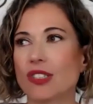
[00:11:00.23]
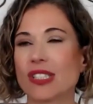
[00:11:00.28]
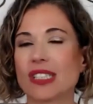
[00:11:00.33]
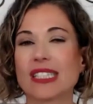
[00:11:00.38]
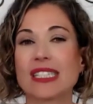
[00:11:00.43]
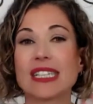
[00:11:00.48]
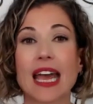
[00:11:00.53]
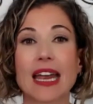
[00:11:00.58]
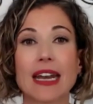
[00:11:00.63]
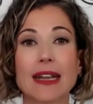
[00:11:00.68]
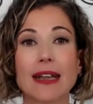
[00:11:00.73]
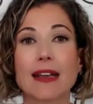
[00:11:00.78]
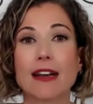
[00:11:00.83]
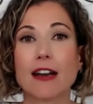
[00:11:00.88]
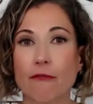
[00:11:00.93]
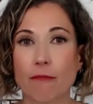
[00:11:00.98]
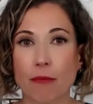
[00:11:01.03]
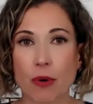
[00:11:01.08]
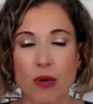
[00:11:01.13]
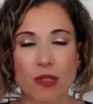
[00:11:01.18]
just getting
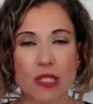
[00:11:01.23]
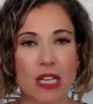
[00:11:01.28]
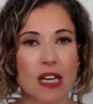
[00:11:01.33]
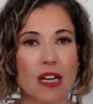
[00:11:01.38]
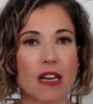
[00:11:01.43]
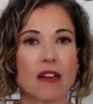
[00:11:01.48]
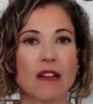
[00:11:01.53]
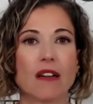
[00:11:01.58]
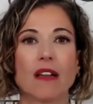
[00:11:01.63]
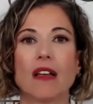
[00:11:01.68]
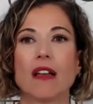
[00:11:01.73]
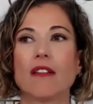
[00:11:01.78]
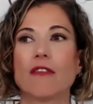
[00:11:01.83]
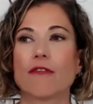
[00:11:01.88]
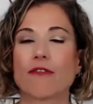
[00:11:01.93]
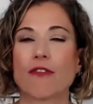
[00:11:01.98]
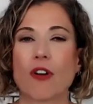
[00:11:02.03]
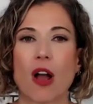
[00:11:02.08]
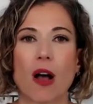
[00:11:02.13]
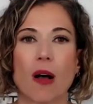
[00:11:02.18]
enough protein
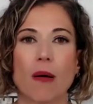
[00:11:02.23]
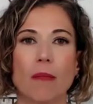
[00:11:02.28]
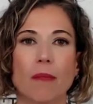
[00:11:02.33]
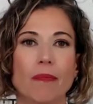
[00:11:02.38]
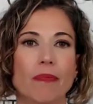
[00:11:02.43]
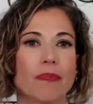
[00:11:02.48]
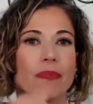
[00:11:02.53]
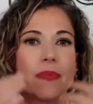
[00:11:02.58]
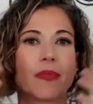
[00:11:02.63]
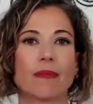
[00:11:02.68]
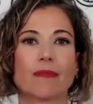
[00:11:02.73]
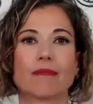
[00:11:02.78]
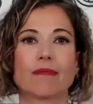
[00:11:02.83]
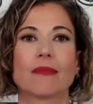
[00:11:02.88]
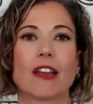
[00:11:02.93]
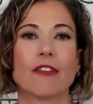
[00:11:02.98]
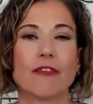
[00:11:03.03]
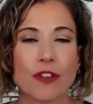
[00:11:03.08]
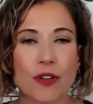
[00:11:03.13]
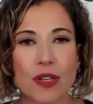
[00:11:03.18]
from
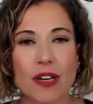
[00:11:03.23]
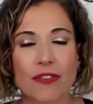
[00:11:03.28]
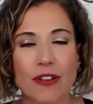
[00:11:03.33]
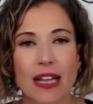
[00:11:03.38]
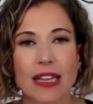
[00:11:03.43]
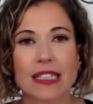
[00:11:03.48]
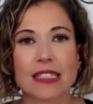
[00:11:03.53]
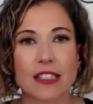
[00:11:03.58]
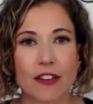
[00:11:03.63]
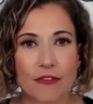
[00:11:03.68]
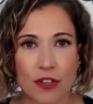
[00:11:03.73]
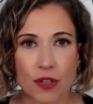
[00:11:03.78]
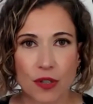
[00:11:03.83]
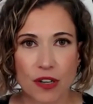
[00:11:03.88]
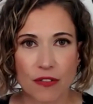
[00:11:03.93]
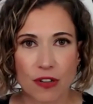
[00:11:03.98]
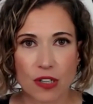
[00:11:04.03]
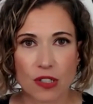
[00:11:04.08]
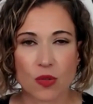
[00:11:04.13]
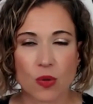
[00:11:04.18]
a few different, at least a few
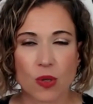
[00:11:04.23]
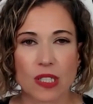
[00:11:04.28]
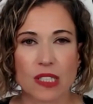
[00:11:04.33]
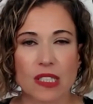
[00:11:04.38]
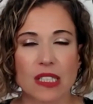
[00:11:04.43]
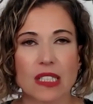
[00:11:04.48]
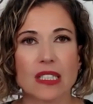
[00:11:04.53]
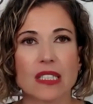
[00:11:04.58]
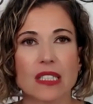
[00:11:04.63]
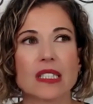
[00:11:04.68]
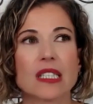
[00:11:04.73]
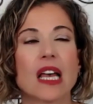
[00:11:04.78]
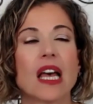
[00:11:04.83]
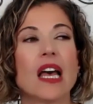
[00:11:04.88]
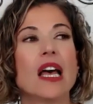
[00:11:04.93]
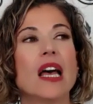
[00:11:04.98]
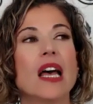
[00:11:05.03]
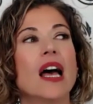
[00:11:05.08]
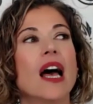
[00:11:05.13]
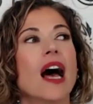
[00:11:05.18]
different sources.
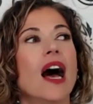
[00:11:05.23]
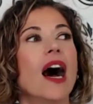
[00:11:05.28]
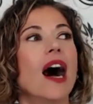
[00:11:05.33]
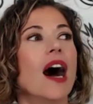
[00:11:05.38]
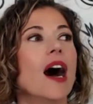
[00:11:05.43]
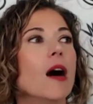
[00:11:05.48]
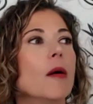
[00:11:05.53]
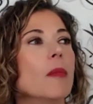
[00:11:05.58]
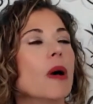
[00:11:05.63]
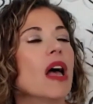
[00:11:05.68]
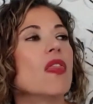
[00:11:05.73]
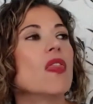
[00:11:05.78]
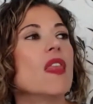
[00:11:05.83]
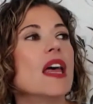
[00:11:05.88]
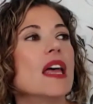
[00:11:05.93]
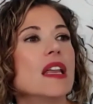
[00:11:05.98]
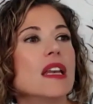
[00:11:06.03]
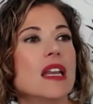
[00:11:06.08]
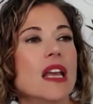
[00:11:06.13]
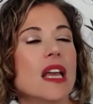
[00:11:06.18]
Um, and
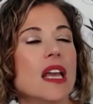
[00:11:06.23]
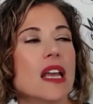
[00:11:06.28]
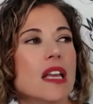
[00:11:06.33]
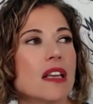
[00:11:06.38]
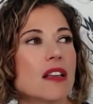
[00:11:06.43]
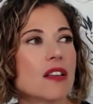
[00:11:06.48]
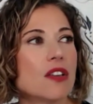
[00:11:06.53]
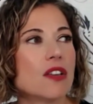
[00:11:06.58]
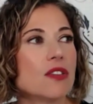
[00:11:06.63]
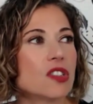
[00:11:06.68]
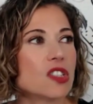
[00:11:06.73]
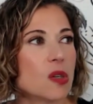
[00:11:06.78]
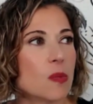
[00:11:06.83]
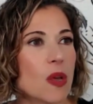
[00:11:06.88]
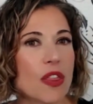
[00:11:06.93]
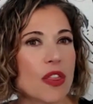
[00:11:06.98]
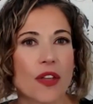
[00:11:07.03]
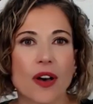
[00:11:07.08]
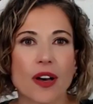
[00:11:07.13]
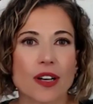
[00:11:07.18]
then it used to
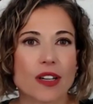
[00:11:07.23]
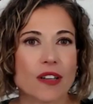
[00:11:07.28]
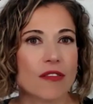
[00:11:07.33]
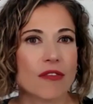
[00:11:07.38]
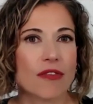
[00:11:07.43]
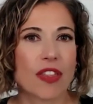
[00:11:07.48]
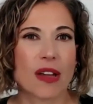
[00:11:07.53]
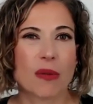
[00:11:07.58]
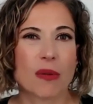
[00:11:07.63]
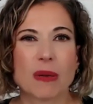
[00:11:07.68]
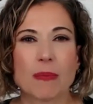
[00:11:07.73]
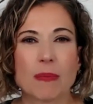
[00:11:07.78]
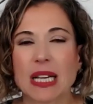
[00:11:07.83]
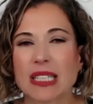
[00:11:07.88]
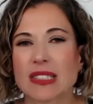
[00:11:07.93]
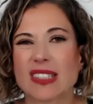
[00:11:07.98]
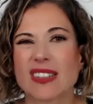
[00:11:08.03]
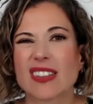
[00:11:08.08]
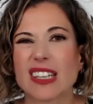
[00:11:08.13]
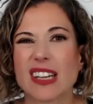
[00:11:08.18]
be thought of that we
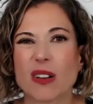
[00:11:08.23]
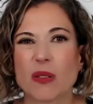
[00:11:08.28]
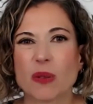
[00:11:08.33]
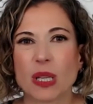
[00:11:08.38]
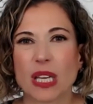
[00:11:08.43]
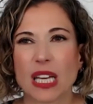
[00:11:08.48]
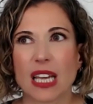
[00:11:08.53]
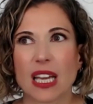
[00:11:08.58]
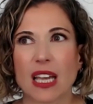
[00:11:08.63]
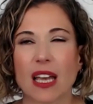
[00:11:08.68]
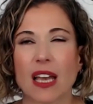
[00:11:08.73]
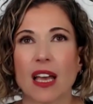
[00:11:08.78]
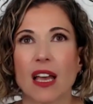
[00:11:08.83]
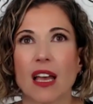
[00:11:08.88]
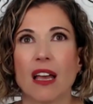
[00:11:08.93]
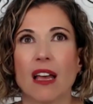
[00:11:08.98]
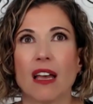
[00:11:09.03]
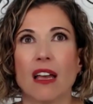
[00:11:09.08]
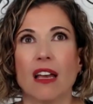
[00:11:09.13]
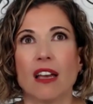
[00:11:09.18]
basically only
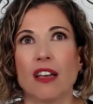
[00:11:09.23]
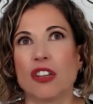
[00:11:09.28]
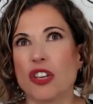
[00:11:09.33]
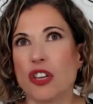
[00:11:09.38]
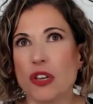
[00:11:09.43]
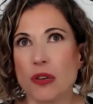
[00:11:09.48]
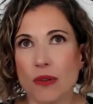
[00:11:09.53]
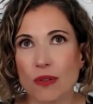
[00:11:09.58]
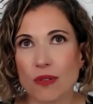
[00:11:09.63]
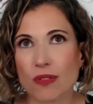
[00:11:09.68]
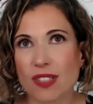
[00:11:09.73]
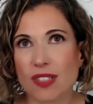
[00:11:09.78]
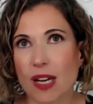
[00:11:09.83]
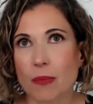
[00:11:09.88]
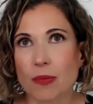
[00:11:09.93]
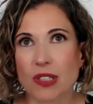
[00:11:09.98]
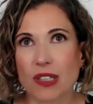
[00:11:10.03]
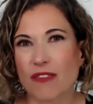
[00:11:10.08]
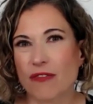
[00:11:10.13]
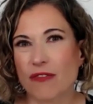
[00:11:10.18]
used
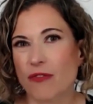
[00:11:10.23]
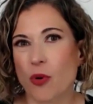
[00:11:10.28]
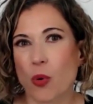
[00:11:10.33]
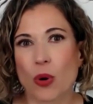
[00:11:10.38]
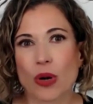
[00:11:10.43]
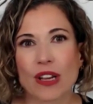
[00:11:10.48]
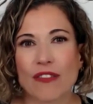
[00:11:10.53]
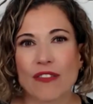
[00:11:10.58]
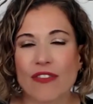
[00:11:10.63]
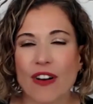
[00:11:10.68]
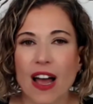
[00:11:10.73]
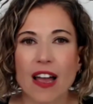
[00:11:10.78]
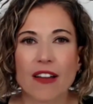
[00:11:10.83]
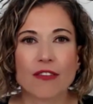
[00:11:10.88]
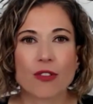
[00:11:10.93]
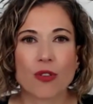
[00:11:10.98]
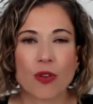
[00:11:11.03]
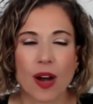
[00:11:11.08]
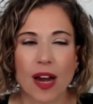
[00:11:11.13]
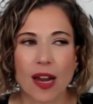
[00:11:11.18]
up to
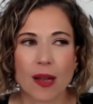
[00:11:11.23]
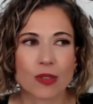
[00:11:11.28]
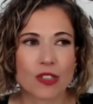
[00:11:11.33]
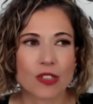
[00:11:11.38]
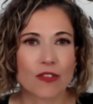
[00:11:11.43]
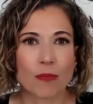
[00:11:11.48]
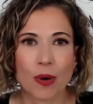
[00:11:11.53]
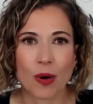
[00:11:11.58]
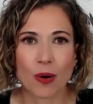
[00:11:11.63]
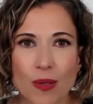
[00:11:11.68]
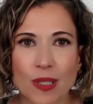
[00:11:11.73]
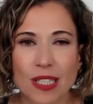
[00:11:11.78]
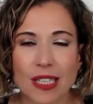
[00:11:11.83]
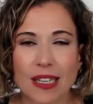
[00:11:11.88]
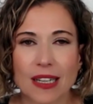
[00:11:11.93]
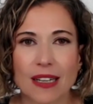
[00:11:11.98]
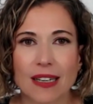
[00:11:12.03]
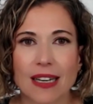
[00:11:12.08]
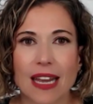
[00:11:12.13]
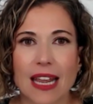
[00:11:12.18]
45 grams of
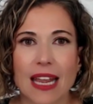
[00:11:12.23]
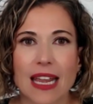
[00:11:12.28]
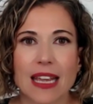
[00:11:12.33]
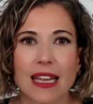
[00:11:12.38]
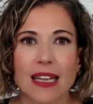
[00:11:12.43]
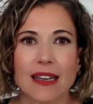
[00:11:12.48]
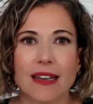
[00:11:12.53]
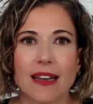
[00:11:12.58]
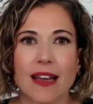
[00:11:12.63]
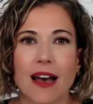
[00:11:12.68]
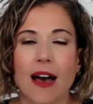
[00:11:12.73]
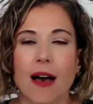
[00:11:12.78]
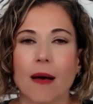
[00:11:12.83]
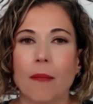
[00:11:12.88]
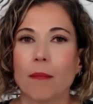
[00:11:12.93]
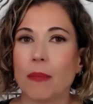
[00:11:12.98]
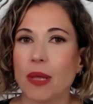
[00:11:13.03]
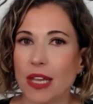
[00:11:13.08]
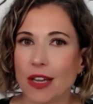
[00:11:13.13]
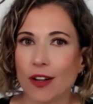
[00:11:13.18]
protein in a
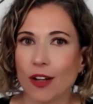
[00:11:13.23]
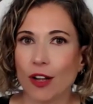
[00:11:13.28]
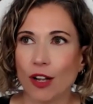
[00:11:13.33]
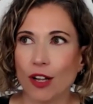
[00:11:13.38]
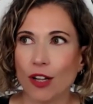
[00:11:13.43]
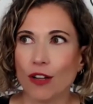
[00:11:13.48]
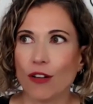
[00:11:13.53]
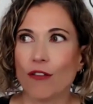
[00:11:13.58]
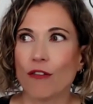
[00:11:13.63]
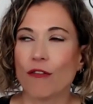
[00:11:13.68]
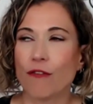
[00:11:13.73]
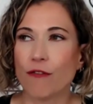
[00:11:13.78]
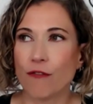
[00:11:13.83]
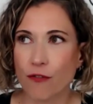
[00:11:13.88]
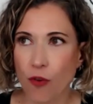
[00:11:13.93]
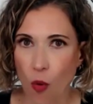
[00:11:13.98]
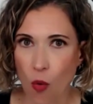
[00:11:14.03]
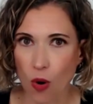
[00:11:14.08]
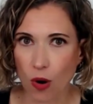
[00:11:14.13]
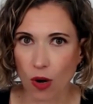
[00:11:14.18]
meal
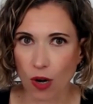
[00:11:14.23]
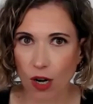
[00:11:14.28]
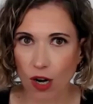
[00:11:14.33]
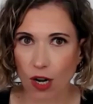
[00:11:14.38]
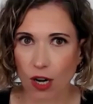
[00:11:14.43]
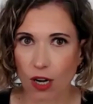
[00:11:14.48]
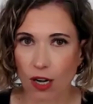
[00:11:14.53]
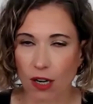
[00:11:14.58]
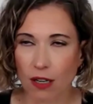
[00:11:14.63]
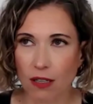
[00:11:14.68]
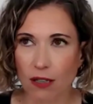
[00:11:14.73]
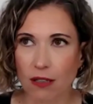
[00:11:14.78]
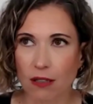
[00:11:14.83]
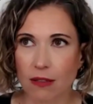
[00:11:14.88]
for